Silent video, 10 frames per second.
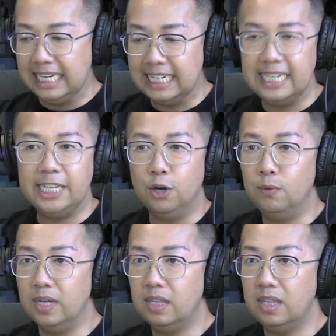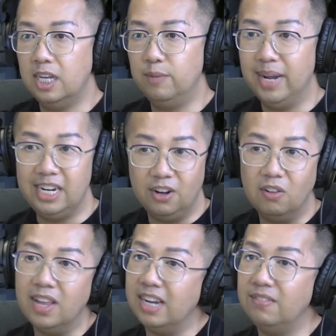I needed to deal with in my
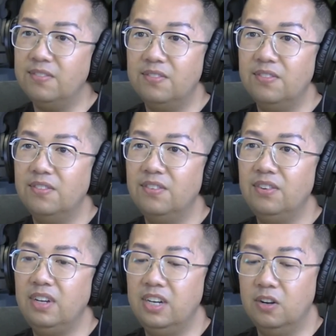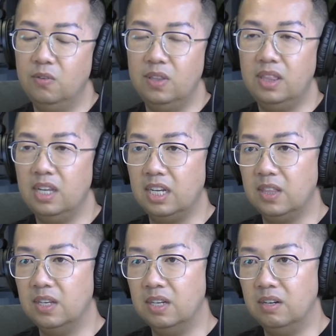adult life, with
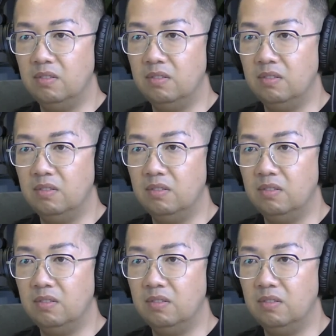like